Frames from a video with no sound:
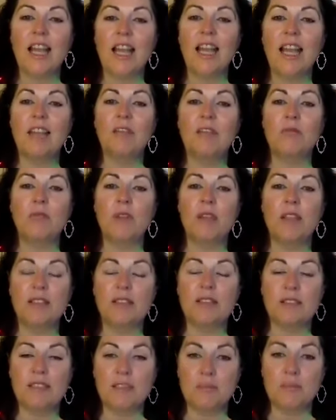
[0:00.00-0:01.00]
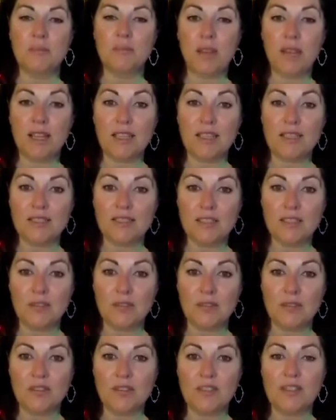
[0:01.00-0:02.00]
it raises my
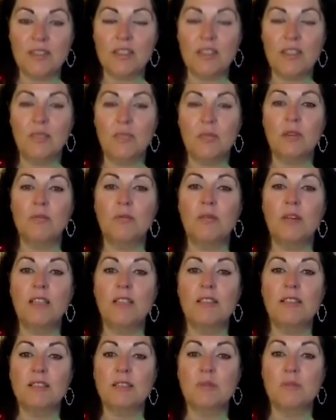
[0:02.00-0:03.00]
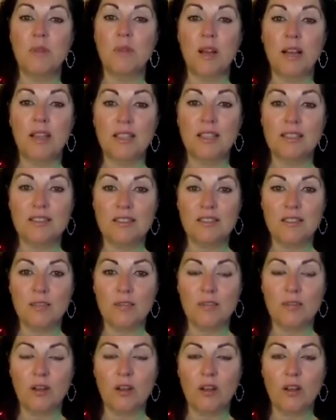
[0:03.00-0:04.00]
self-esteem. It raises my
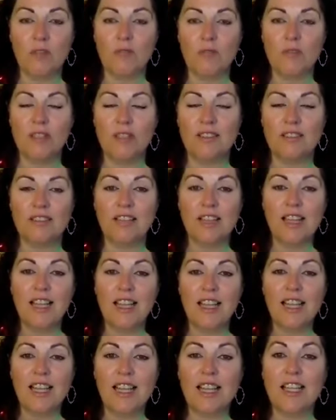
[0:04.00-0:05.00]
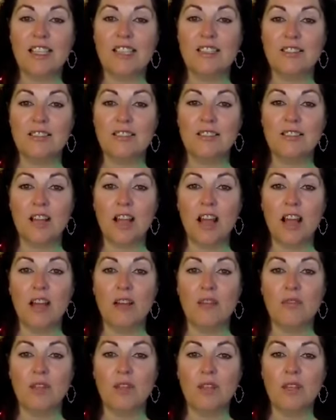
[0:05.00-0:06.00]
self-confidence. It is
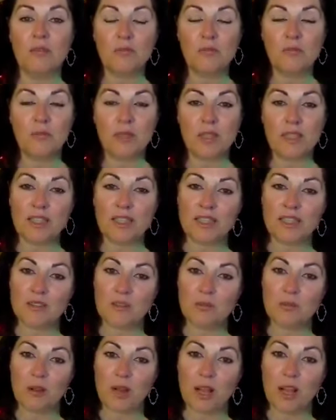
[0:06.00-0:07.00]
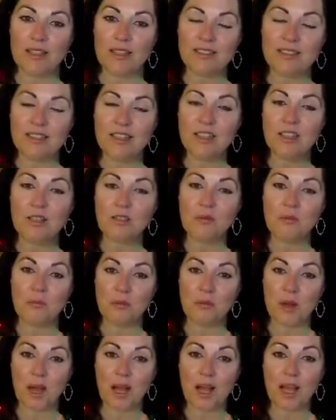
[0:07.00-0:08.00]
love being expressed
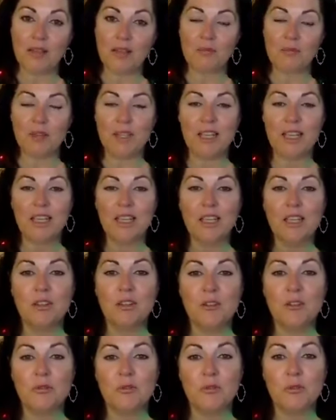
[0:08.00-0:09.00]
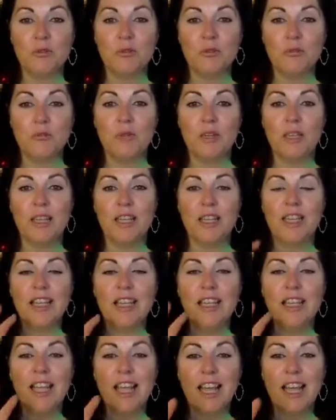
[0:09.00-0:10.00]
by me, through me,
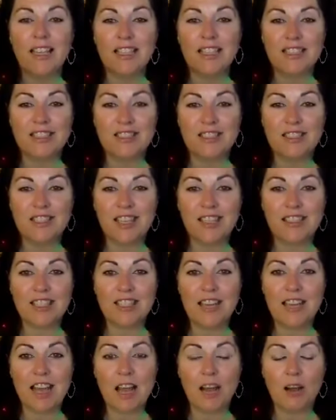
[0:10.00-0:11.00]
and extend it